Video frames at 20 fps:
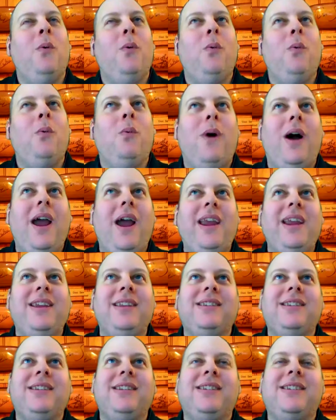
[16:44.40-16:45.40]
Why
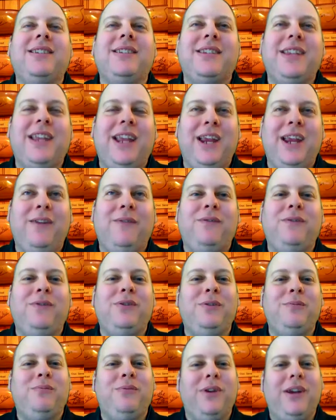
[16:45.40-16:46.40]
is it safe
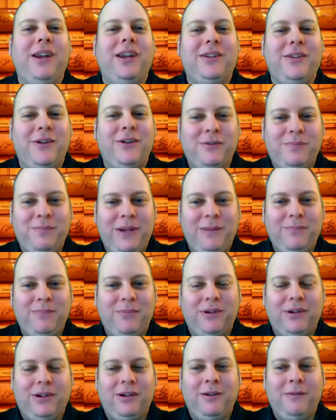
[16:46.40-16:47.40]
to bring those
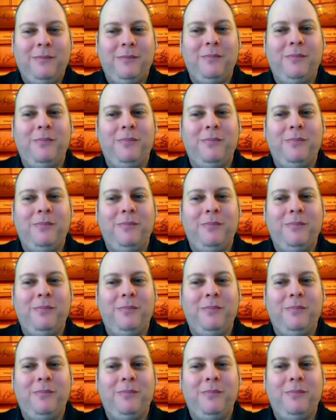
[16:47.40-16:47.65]
people,